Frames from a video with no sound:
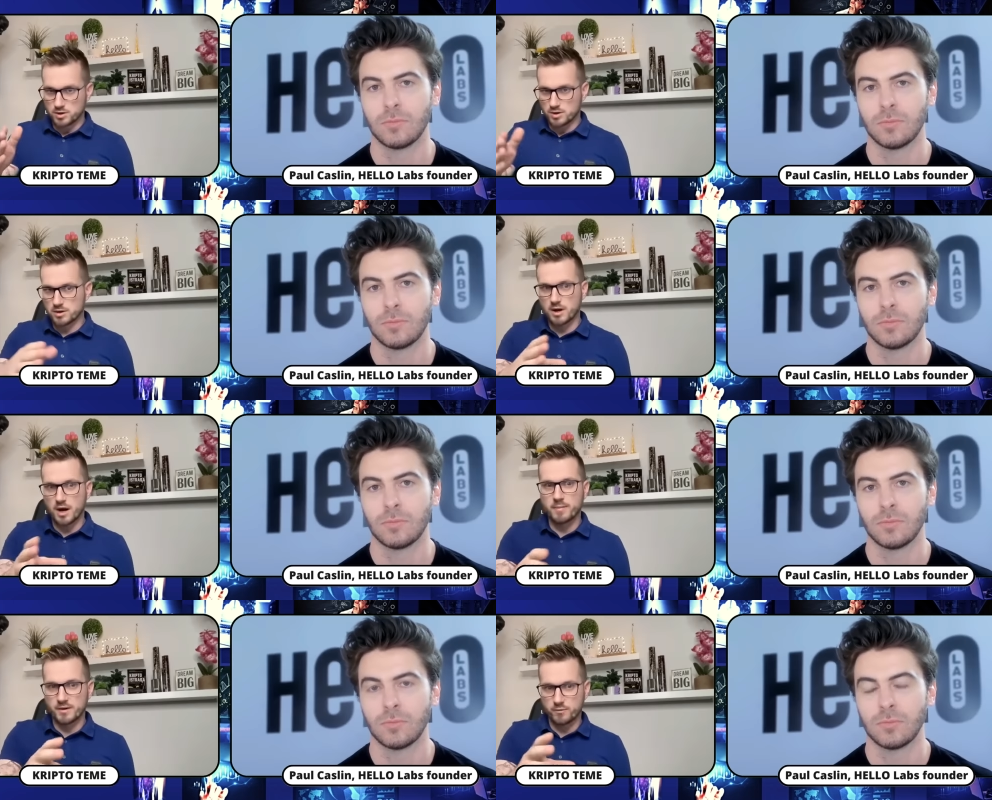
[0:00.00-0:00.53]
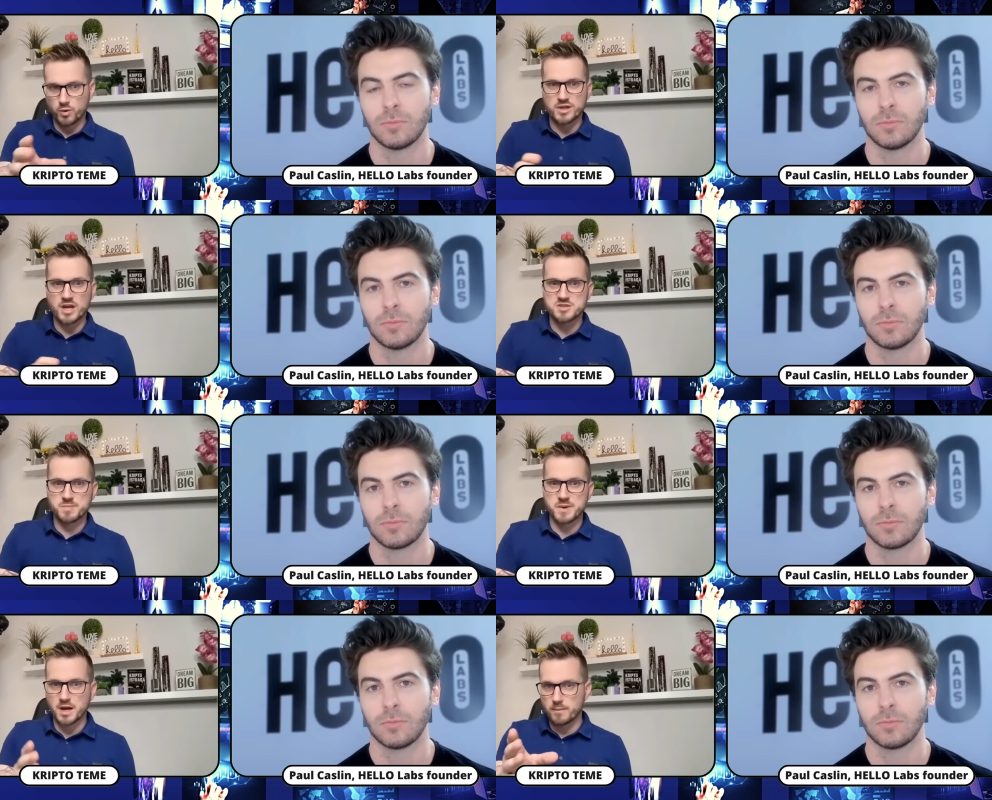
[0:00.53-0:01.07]
Speaker 1: uh, when I
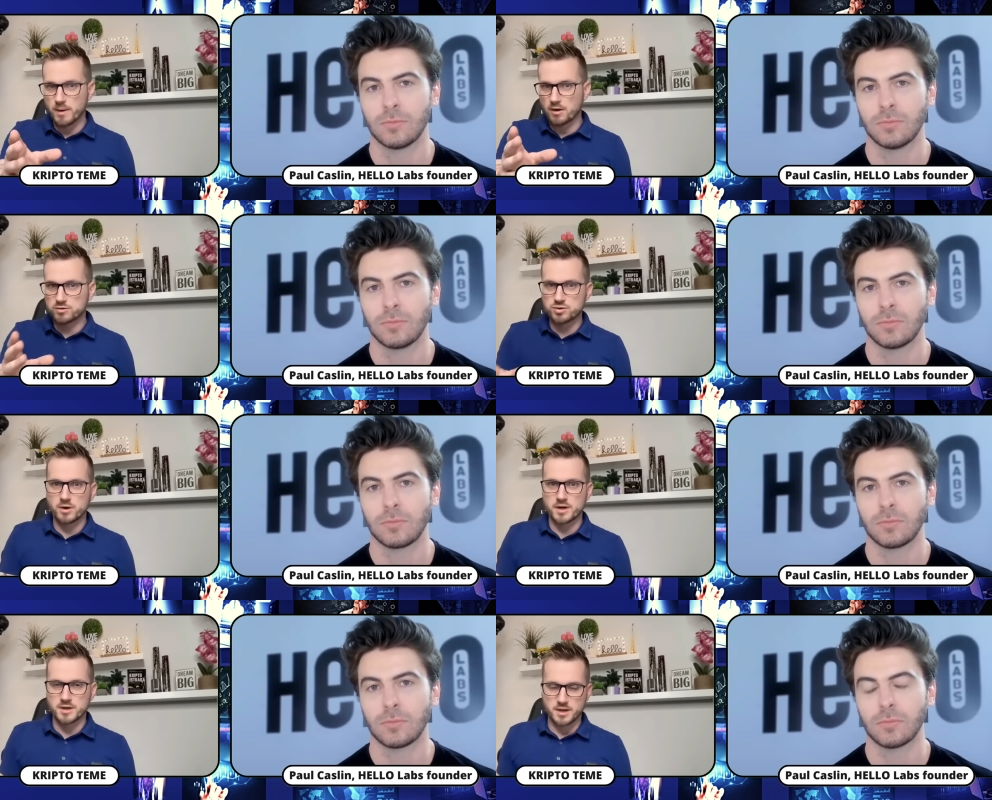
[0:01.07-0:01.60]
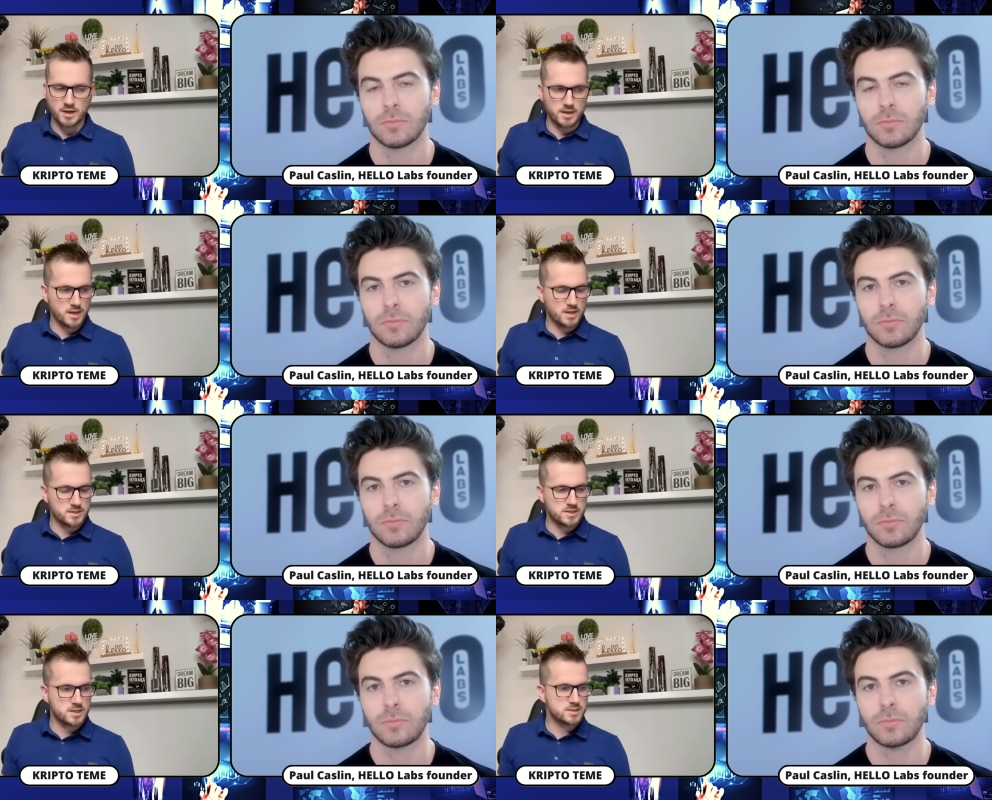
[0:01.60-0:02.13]
speak about you, I, I,
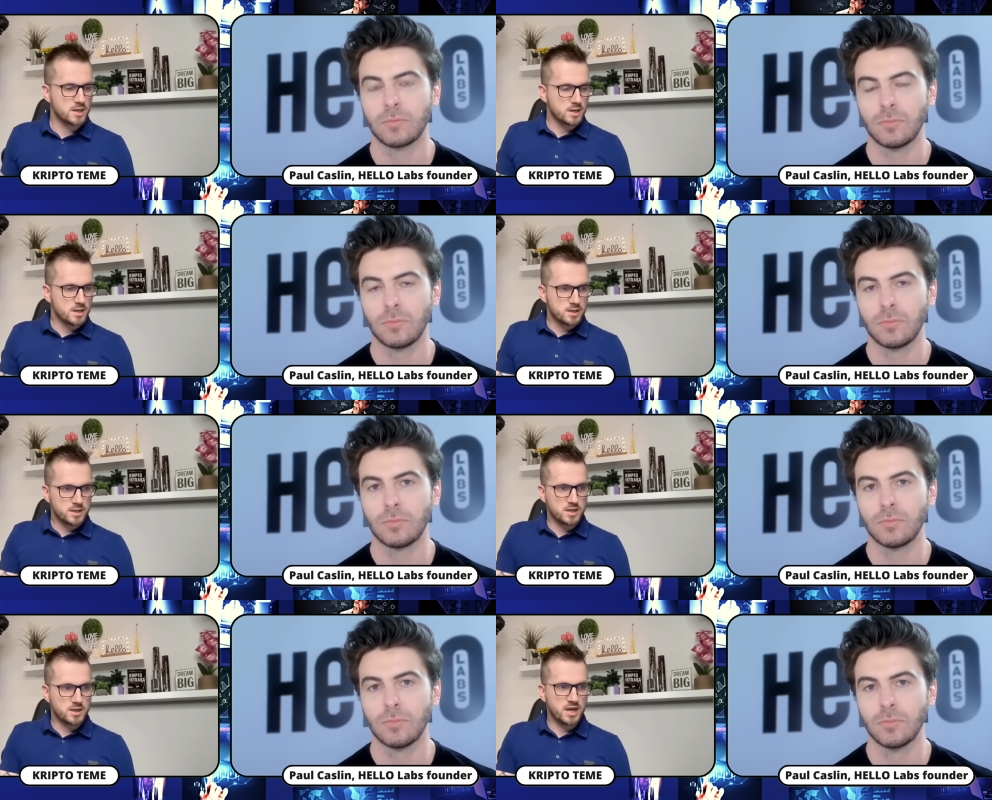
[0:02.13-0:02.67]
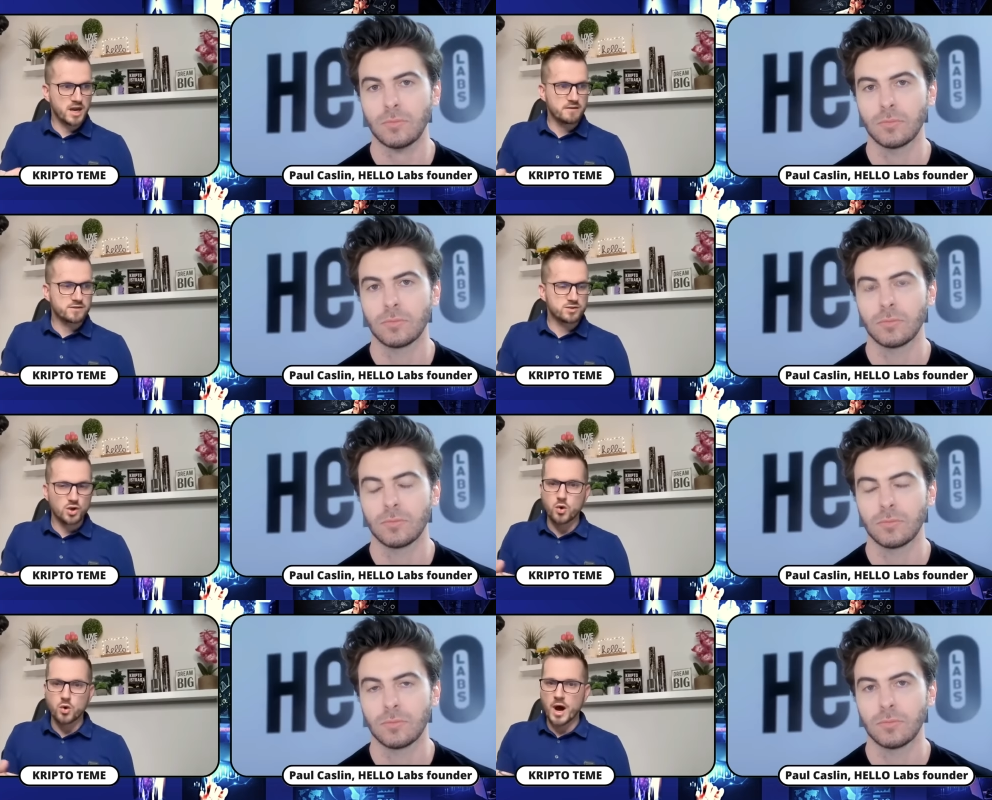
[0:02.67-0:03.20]
I says he
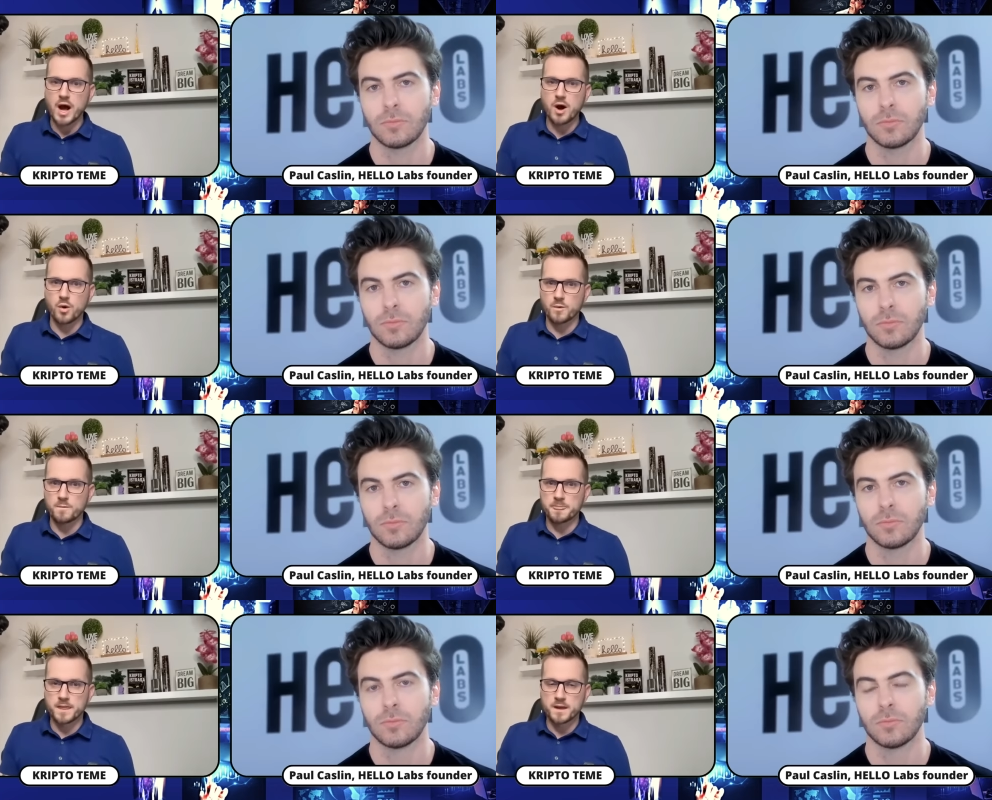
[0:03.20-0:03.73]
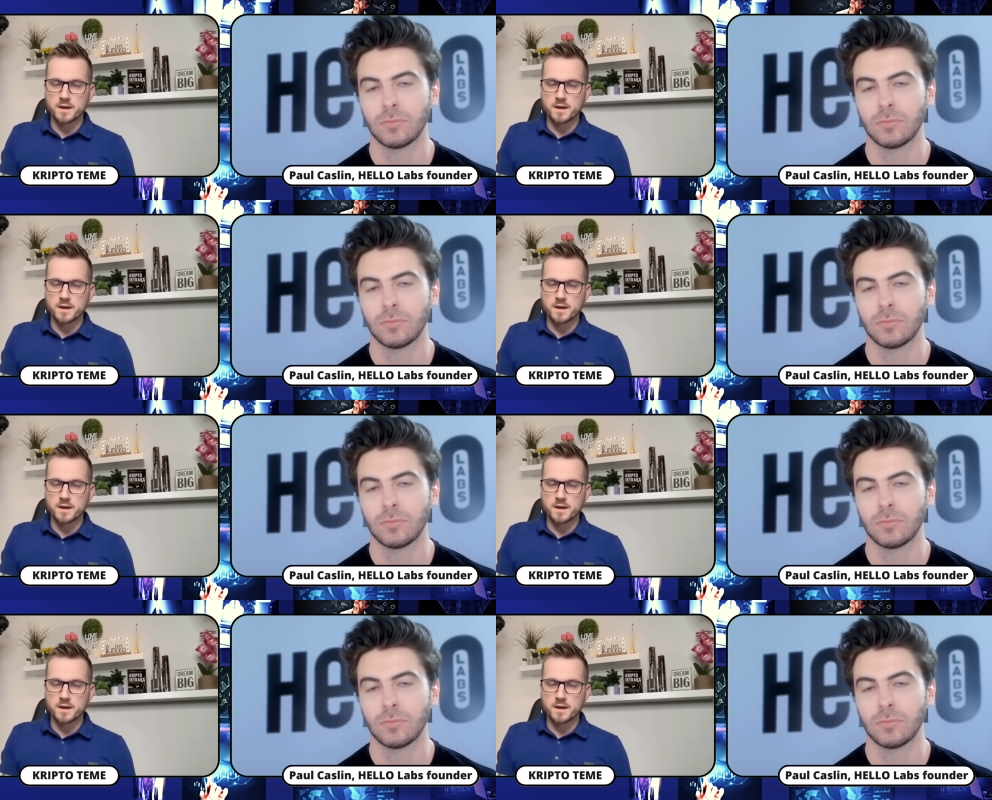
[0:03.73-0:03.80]
have know how.